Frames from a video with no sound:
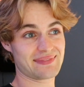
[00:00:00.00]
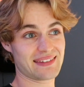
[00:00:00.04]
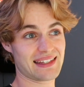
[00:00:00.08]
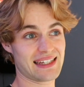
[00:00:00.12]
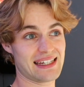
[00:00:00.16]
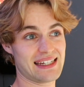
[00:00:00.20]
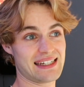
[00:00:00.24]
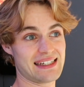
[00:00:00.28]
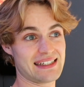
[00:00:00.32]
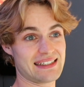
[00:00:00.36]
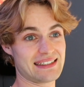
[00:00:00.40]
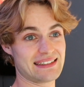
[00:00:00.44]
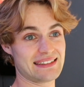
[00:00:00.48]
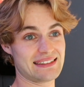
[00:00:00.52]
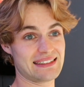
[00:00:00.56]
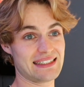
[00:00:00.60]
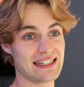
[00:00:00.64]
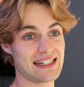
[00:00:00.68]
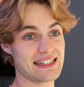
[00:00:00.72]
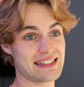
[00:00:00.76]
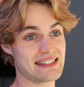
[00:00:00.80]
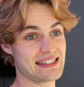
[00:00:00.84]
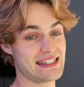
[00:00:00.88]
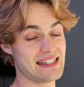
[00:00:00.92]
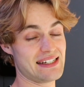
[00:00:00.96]
And I
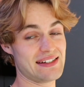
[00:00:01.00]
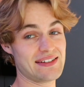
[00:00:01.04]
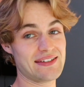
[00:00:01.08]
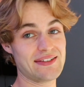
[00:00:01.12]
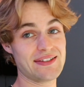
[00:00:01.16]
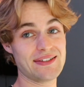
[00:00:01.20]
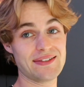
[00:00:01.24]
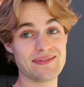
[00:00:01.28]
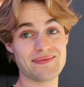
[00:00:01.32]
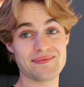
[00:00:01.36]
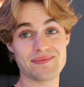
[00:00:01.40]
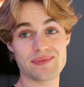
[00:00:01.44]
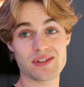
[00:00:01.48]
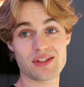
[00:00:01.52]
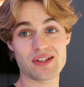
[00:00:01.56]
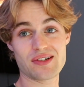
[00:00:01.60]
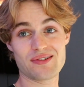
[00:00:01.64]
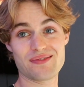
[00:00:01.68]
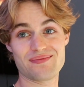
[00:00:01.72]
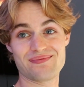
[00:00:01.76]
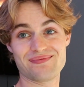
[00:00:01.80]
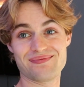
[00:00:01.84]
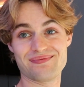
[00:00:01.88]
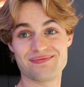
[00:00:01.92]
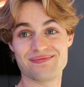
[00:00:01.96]
see you
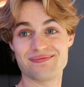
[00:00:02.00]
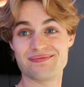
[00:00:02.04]
soon.